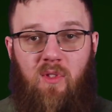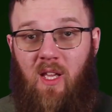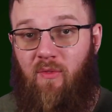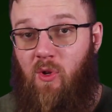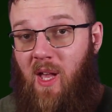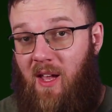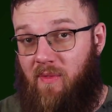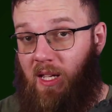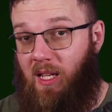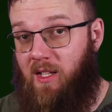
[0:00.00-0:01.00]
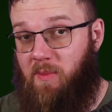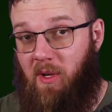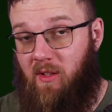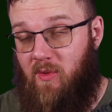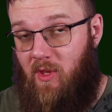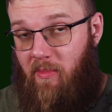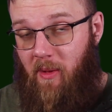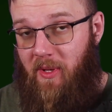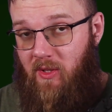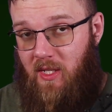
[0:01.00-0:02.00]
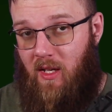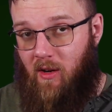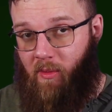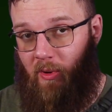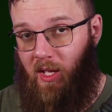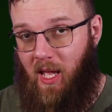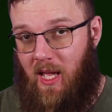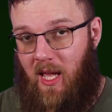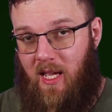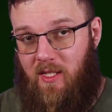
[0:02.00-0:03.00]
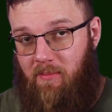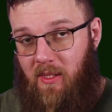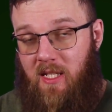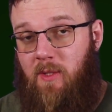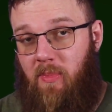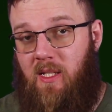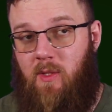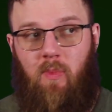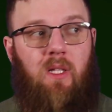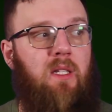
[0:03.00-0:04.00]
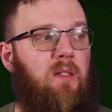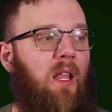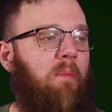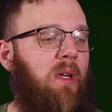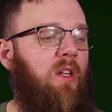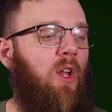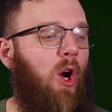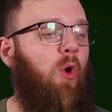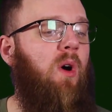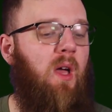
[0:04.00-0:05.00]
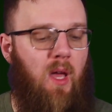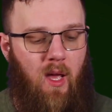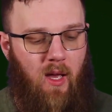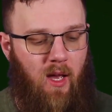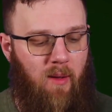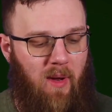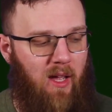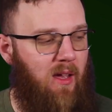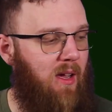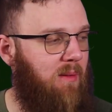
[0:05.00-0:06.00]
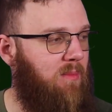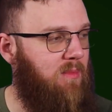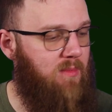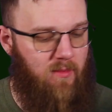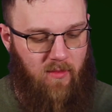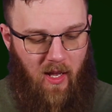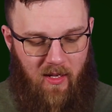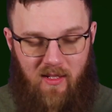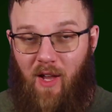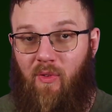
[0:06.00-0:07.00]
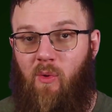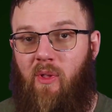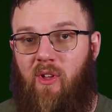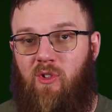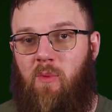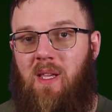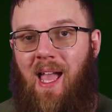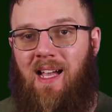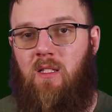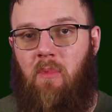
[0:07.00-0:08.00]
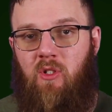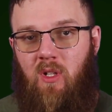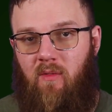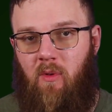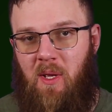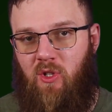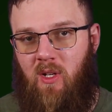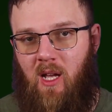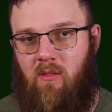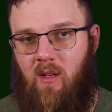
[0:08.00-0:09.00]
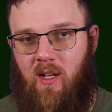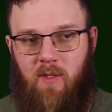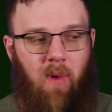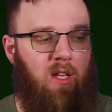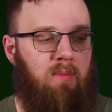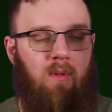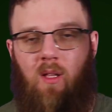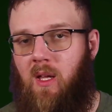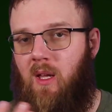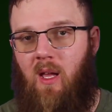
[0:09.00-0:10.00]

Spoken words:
If you have any experience with the Palmetto State Armory AKs, please, please, please let me know. I definitely want there to be as much information out there as possible.